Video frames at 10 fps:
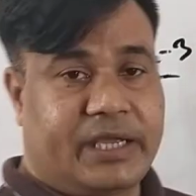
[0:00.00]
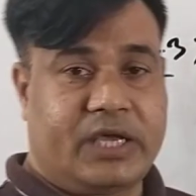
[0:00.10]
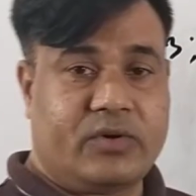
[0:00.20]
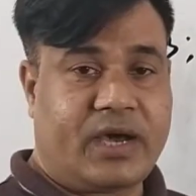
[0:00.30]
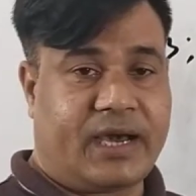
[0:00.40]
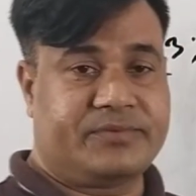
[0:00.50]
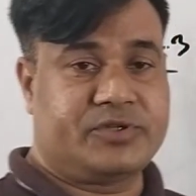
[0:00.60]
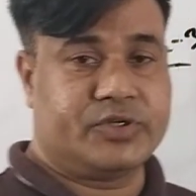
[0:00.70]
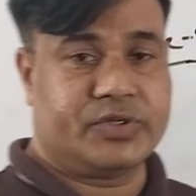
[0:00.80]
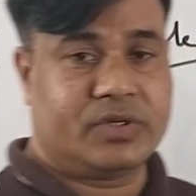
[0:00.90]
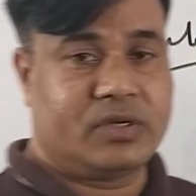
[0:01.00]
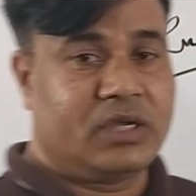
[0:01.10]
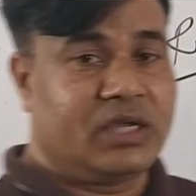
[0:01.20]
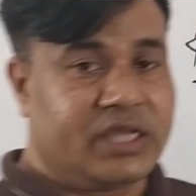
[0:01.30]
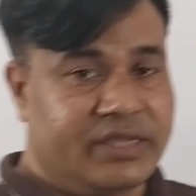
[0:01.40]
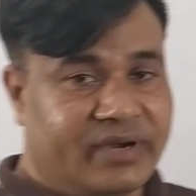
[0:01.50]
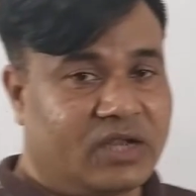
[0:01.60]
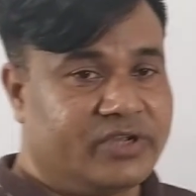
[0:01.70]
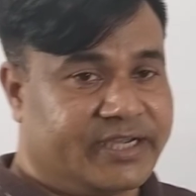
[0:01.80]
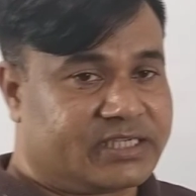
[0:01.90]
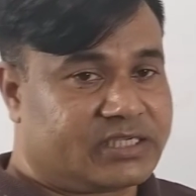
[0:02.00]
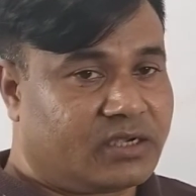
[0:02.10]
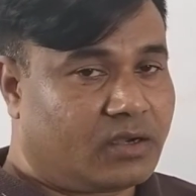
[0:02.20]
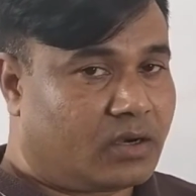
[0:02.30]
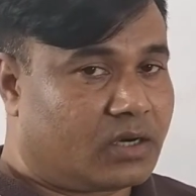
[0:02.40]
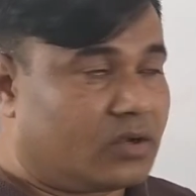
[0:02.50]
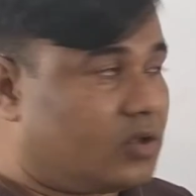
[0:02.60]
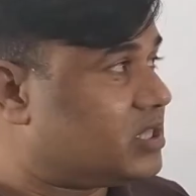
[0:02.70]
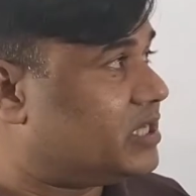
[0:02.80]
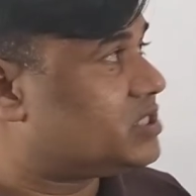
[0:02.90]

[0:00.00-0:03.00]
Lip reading: you have to evaluate, or all the